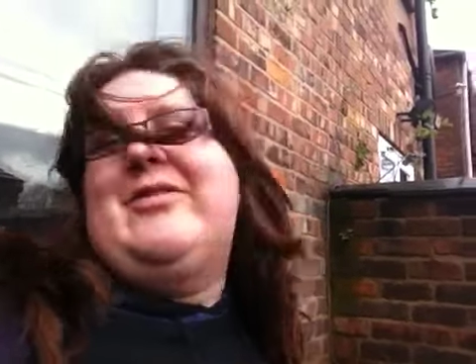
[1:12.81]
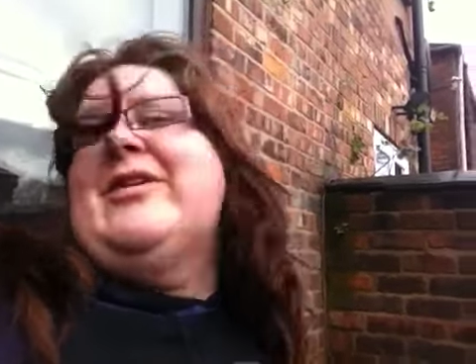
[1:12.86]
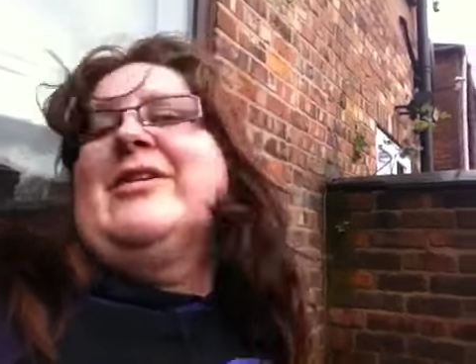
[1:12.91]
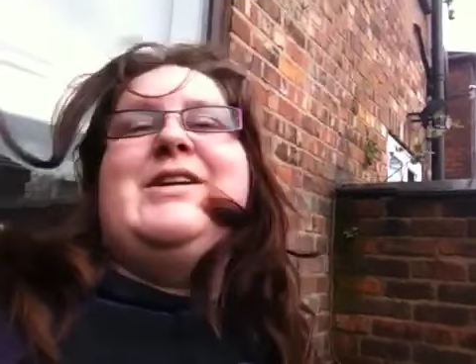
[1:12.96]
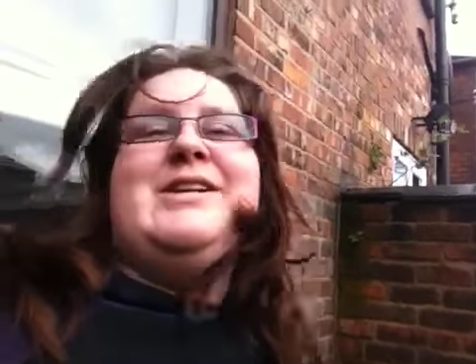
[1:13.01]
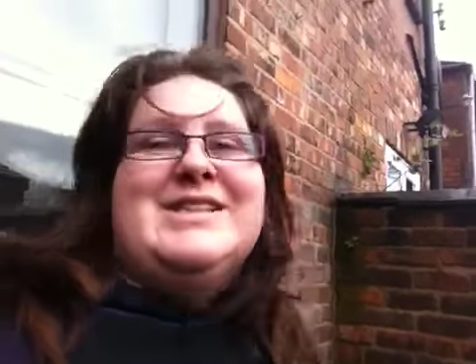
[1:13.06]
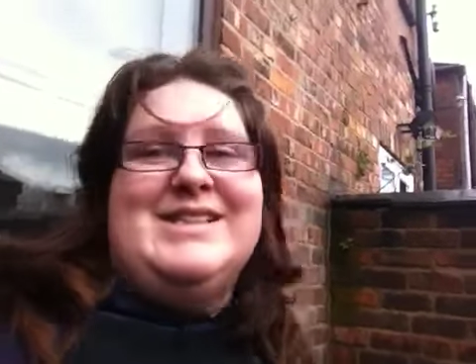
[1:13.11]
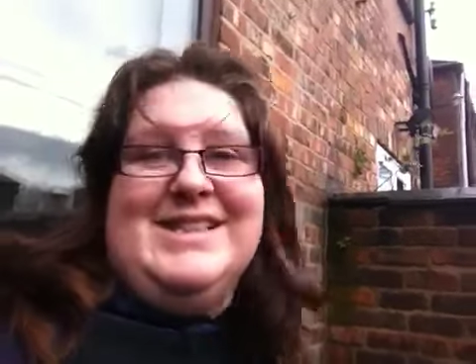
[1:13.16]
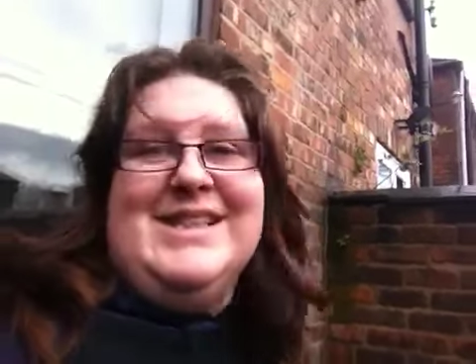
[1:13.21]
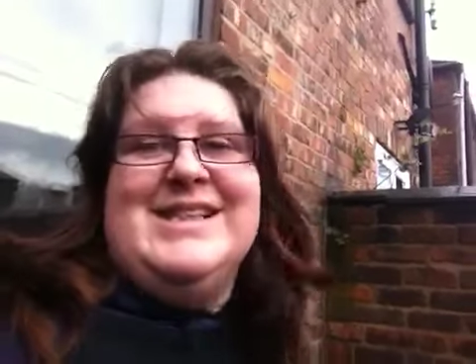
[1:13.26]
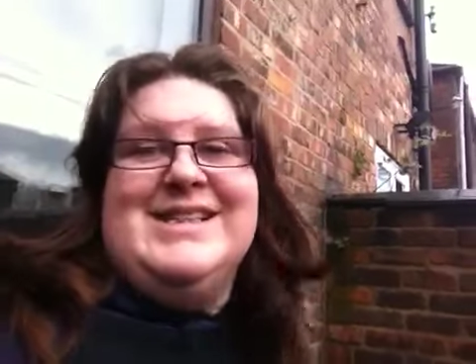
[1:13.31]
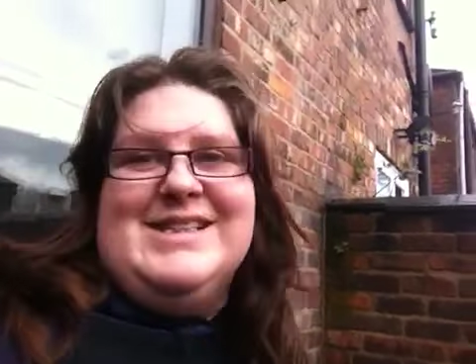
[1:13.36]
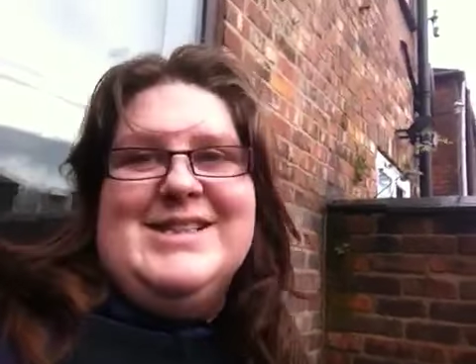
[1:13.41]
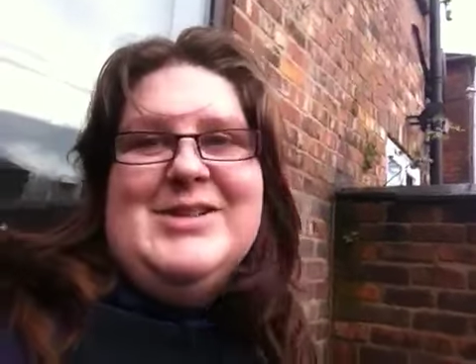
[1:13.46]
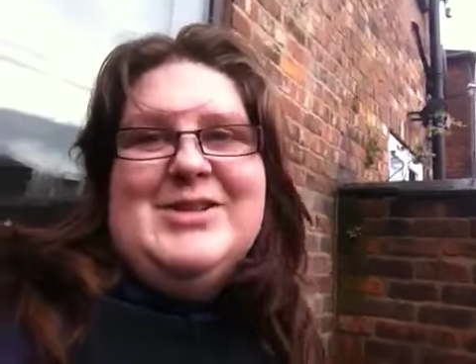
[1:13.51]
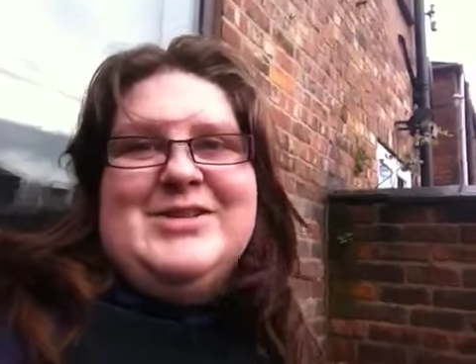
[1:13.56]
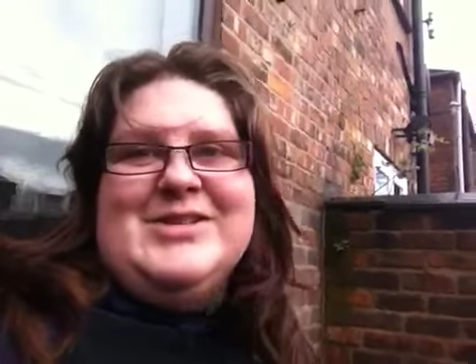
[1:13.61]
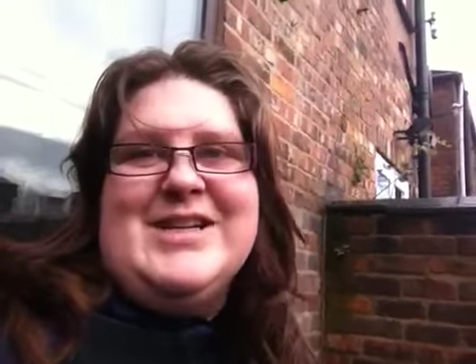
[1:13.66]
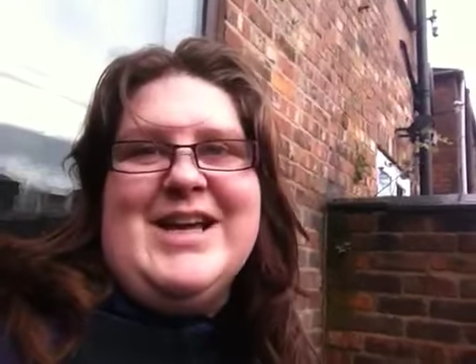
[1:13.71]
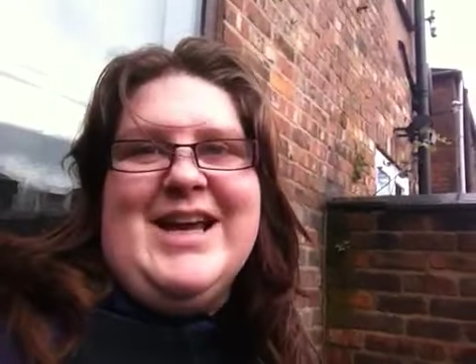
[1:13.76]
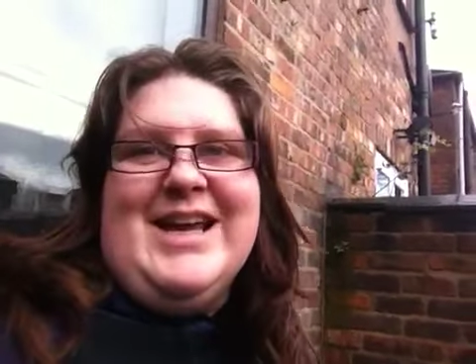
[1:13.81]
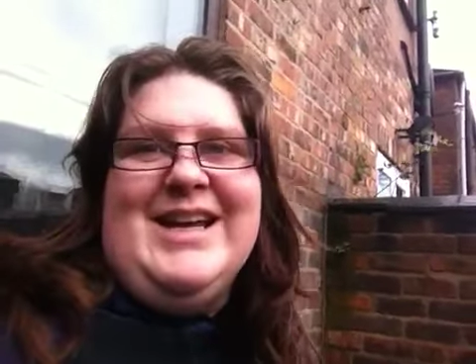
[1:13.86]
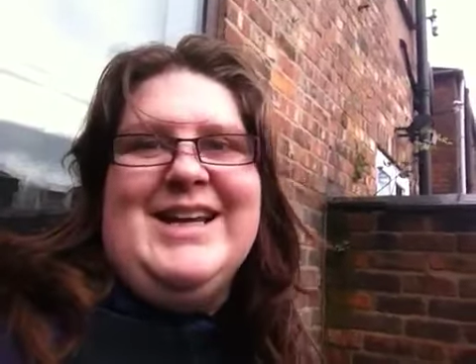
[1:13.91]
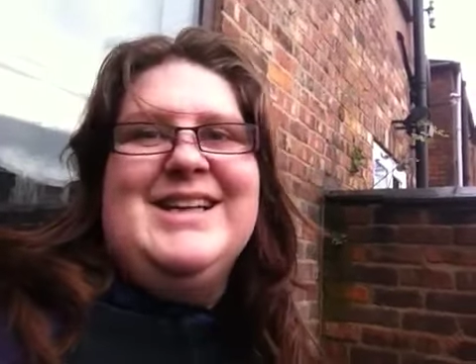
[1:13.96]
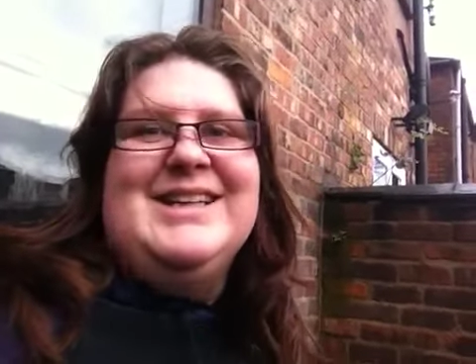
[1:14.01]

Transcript: very seasonal day.